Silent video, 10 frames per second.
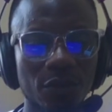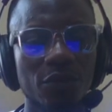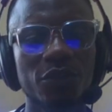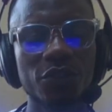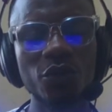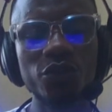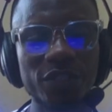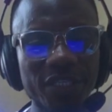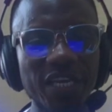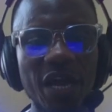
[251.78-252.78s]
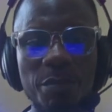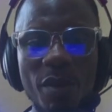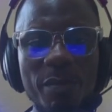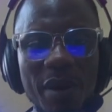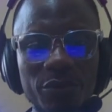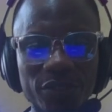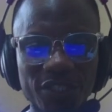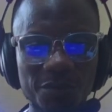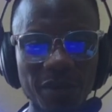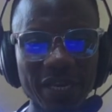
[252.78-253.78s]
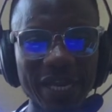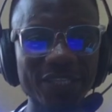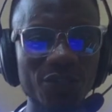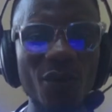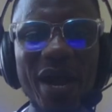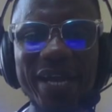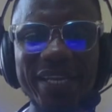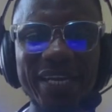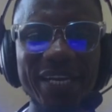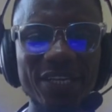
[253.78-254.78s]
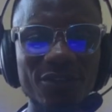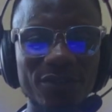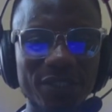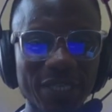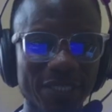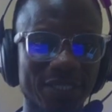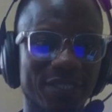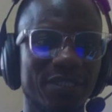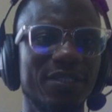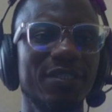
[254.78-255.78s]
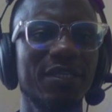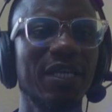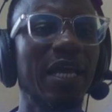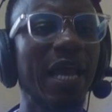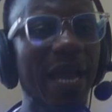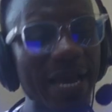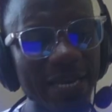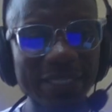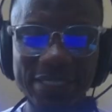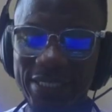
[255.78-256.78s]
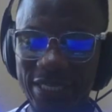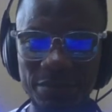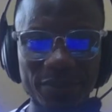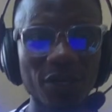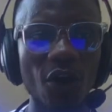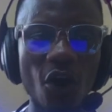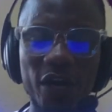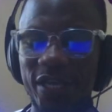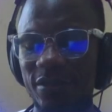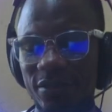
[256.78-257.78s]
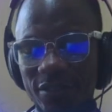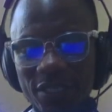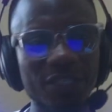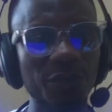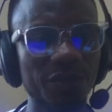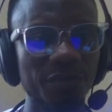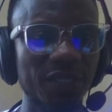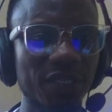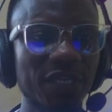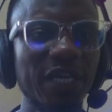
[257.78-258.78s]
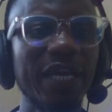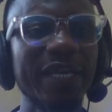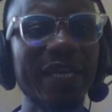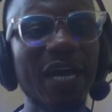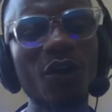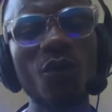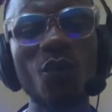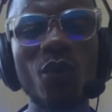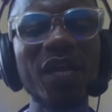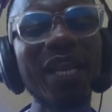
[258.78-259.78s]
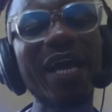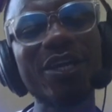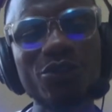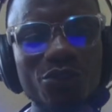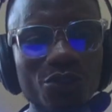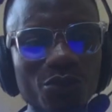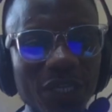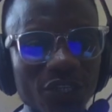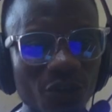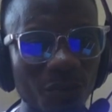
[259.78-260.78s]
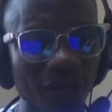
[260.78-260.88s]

So you see a pop-up will display like this. Go ahead and click on yes, and then it is zipped. Okay, just stay with me. Now what I'd like you to do is that double